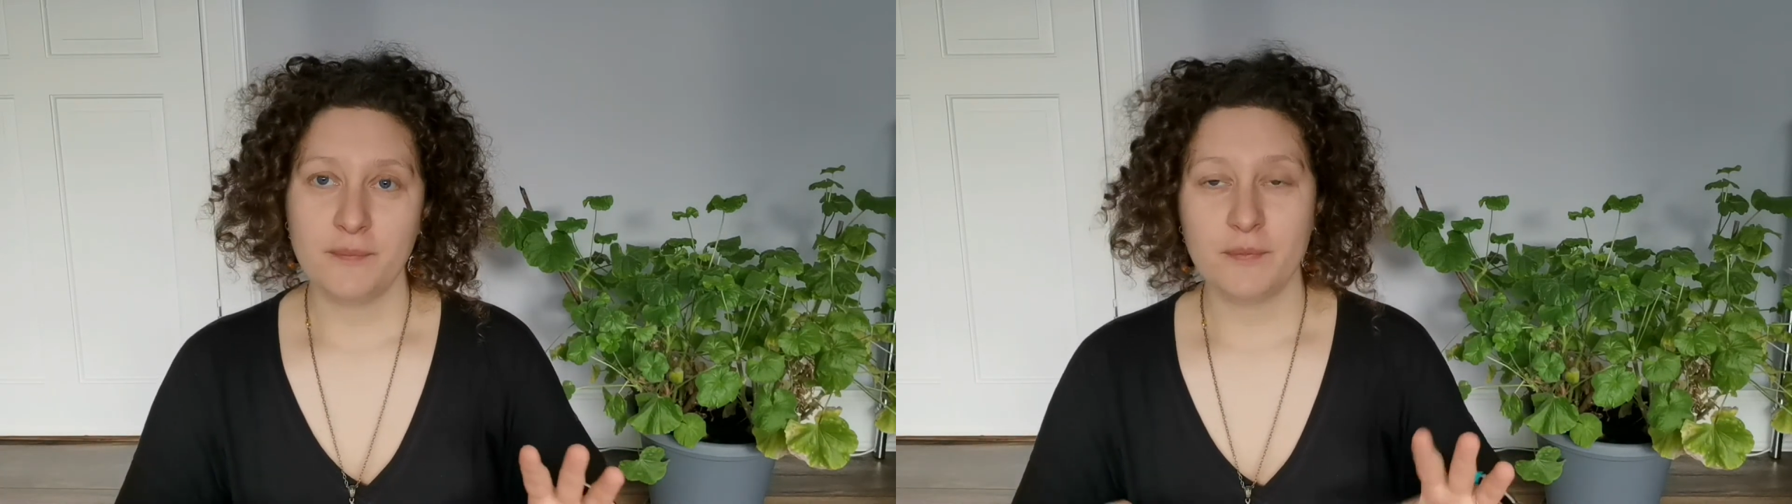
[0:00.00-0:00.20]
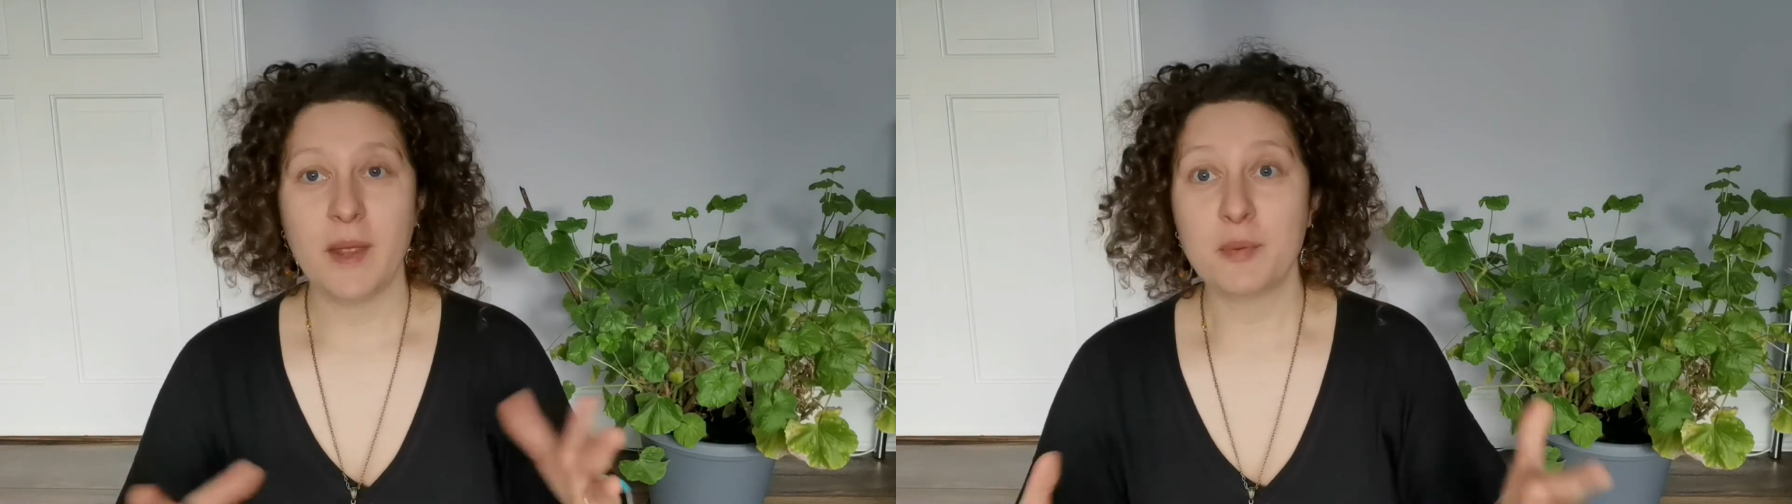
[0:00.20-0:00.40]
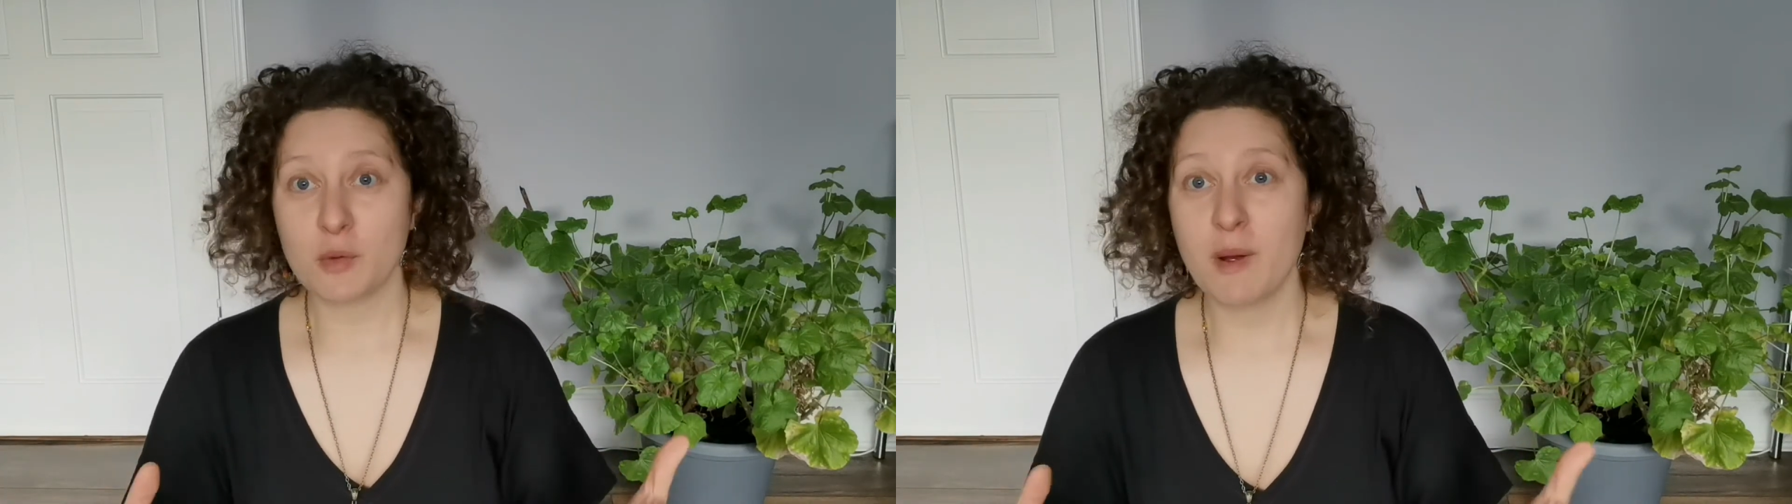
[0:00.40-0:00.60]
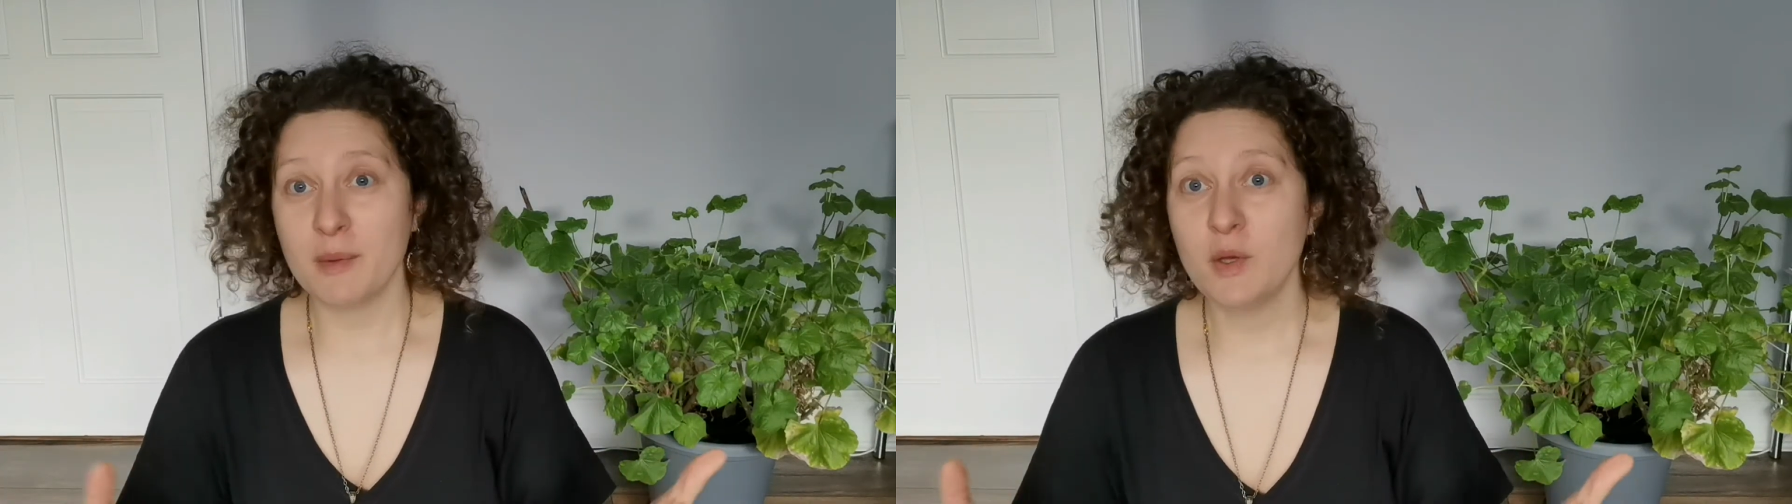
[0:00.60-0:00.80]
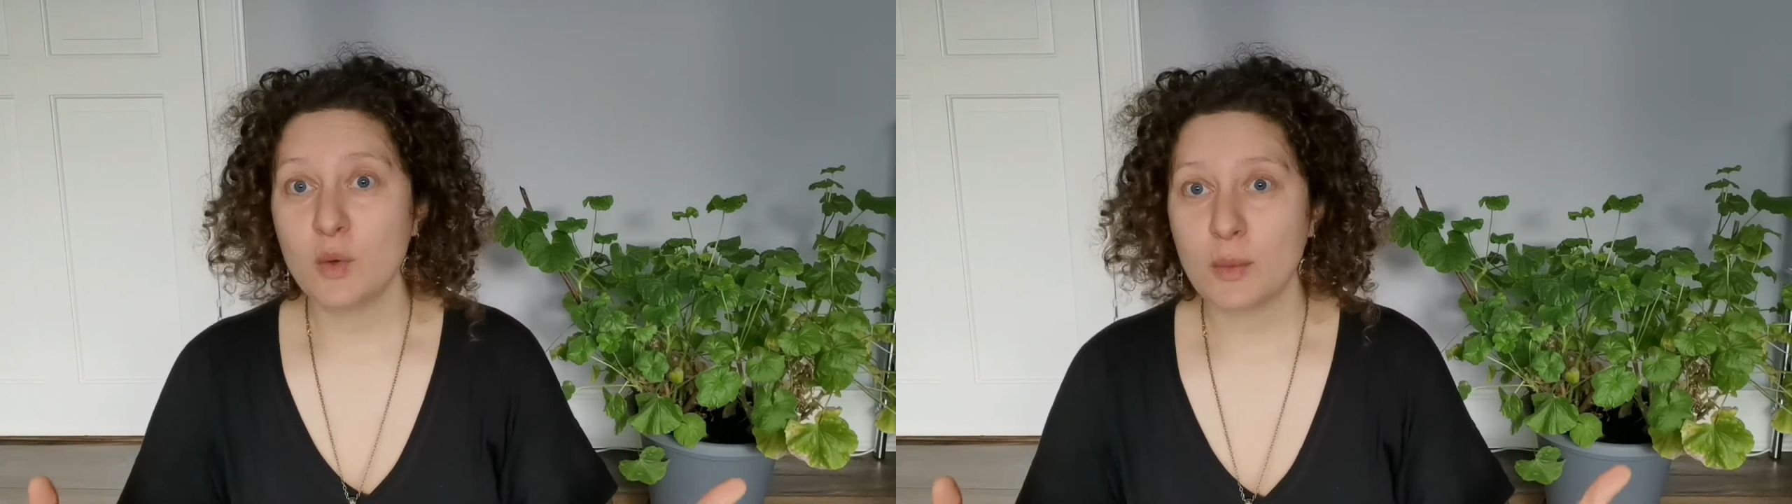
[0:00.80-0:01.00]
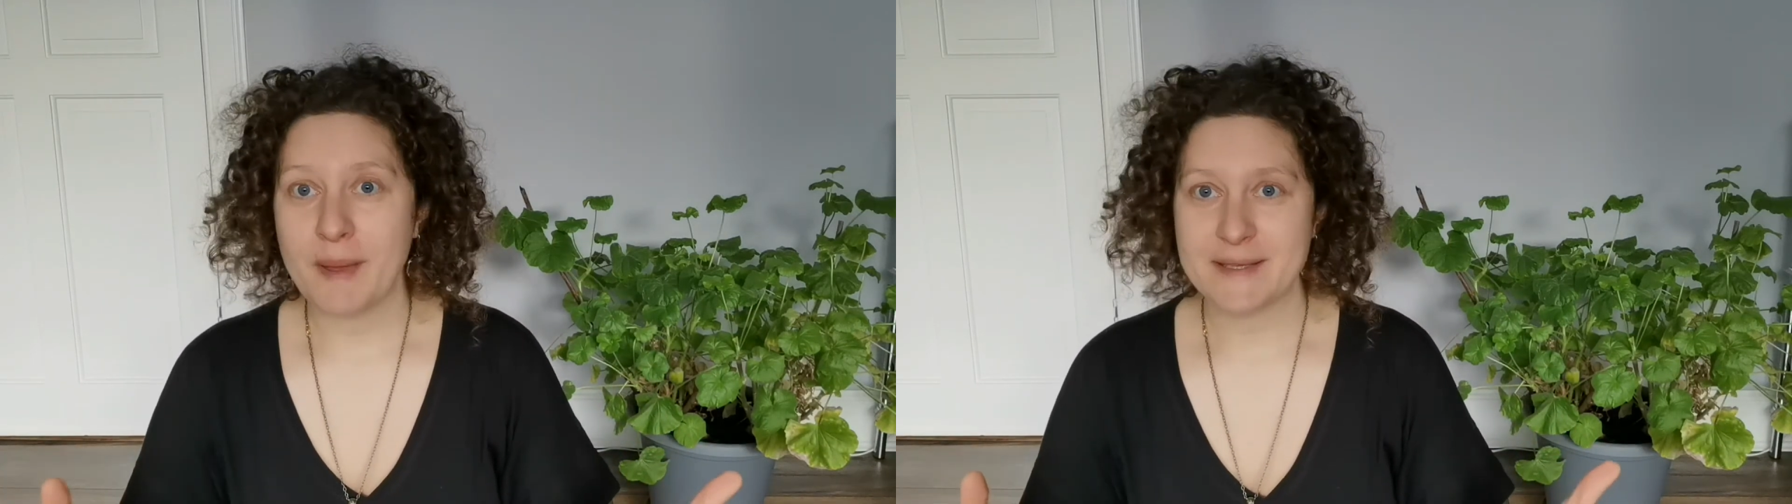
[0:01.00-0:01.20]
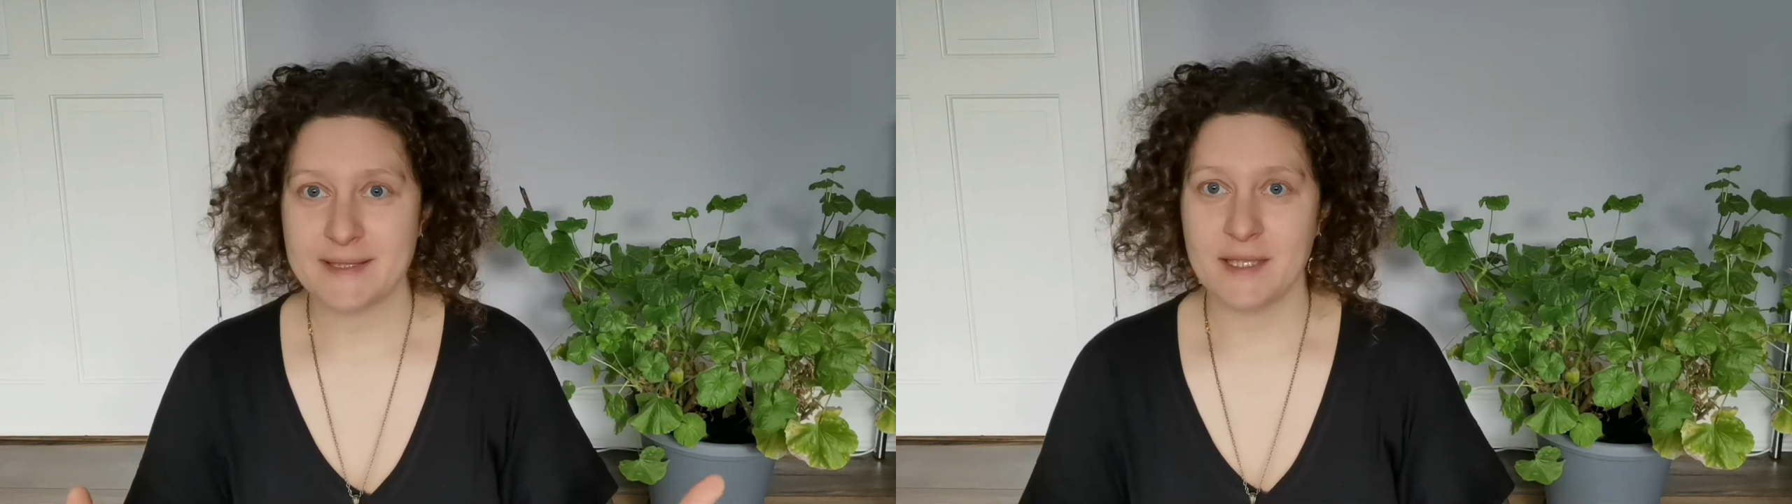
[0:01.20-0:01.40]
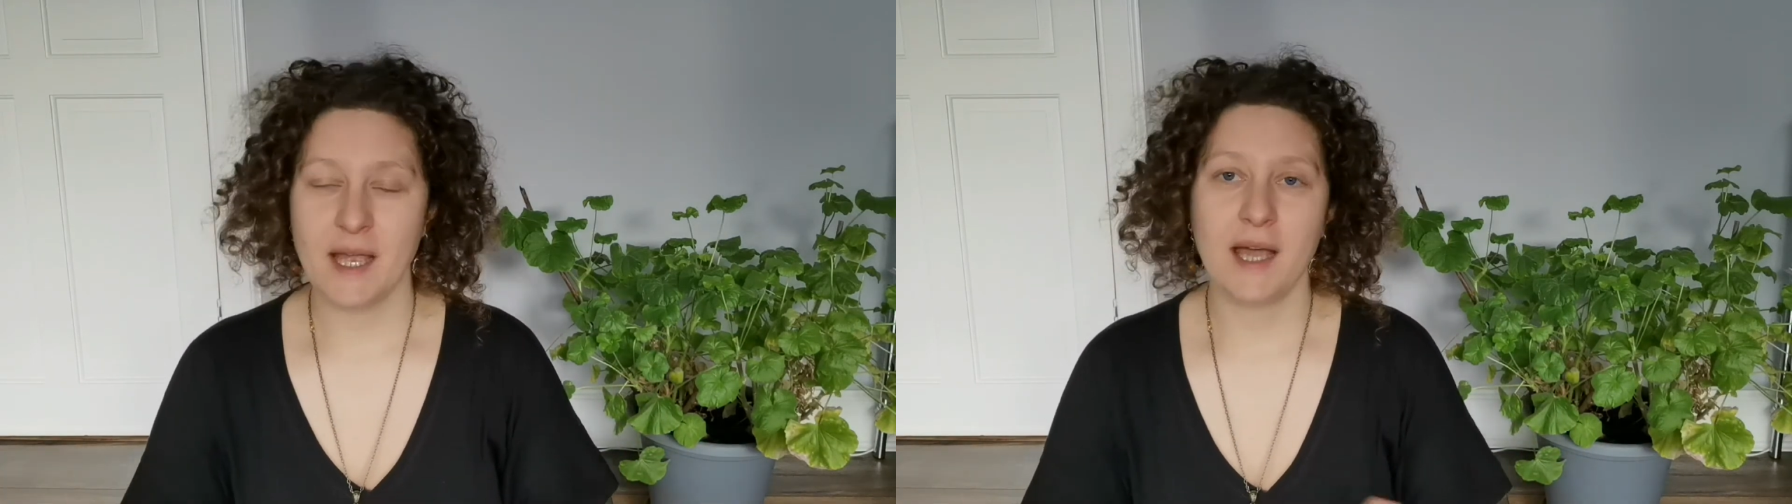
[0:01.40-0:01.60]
they probably look messy.